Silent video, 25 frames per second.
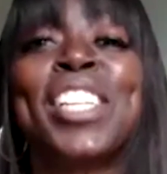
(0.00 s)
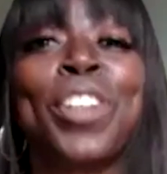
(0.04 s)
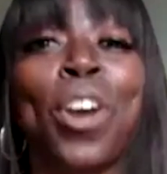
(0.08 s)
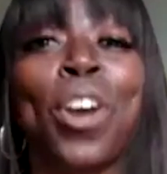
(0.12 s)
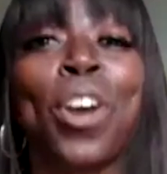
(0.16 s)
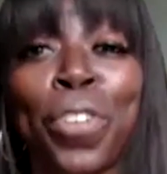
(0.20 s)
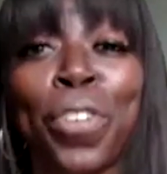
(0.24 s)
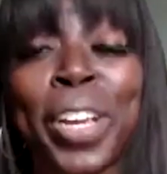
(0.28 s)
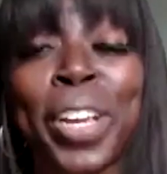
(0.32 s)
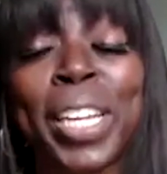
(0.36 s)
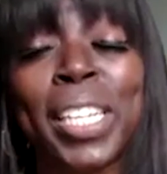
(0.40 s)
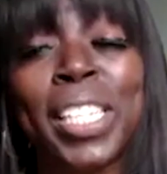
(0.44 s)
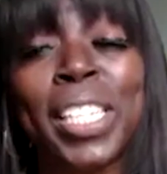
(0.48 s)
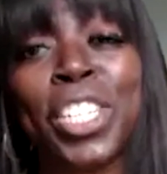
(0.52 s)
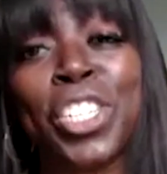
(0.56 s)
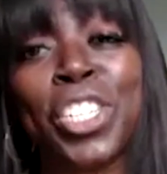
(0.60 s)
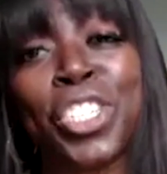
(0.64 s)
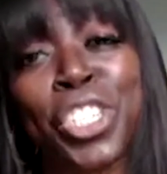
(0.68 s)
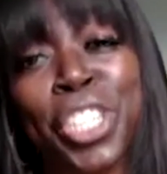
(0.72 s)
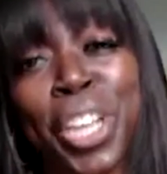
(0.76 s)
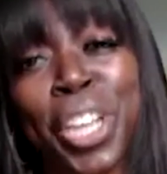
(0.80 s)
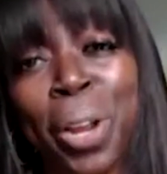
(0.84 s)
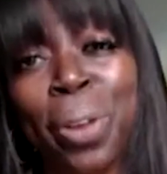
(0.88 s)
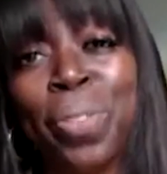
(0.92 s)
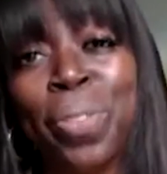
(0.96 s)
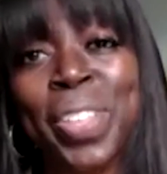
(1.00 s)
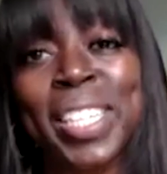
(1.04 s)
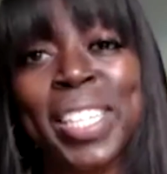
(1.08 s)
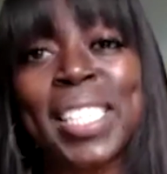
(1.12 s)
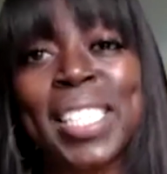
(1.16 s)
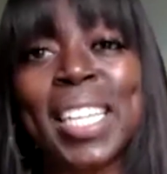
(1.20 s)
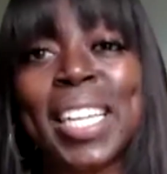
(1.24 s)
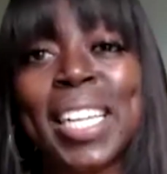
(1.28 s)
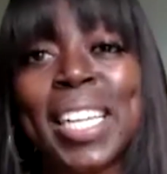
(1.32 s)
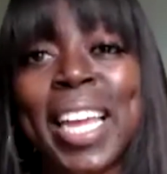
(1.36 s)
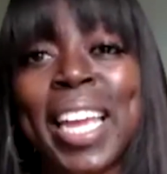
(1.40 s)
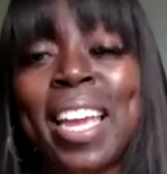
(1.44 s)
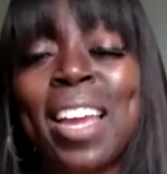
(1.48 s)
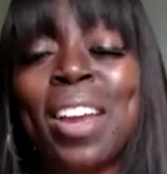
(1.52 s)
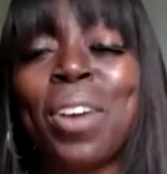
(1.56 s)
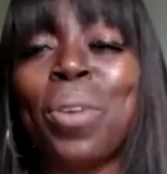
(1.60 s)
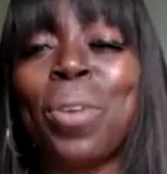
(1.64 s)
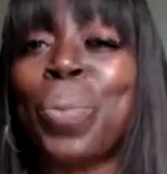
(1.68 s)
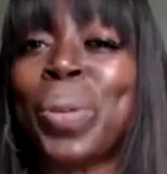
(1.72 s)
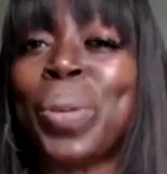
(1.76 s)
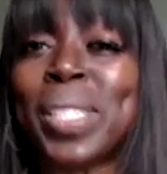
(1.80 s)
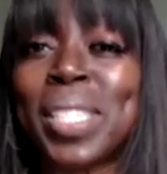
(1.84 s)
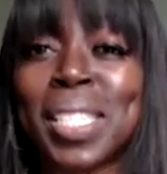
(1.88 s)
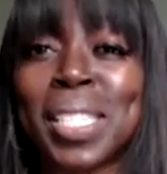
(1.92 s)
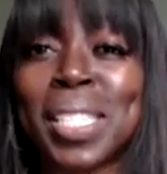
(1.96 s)
Don't forget to share this
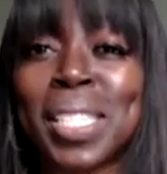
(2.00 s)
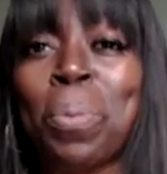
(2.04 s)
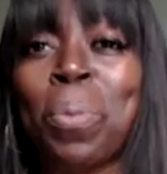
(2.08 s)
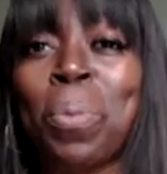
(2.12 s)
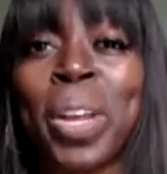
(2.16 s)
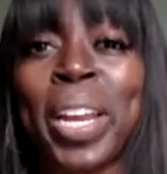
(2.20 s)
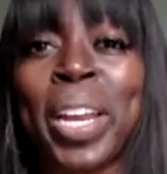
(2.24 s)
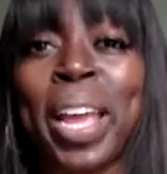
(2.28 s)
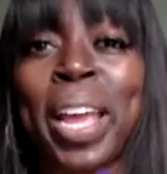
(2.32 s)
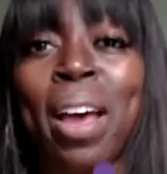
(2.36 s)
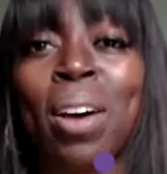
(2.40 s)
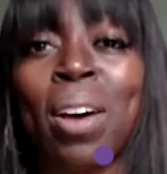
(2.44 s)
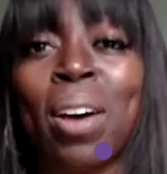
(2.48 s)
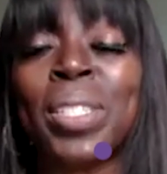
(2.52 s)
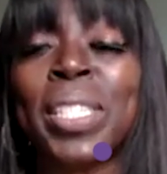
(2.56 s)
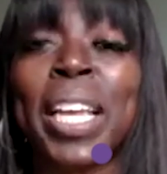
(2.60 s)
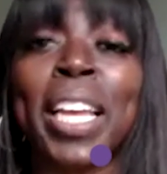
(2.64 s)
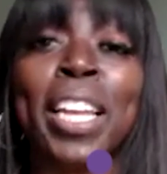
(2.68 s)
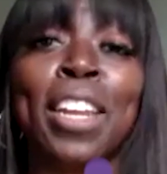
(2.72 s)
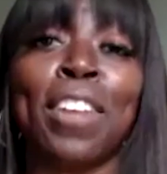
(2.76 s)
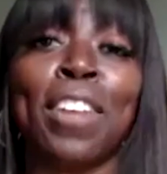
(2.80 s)
link with someone else.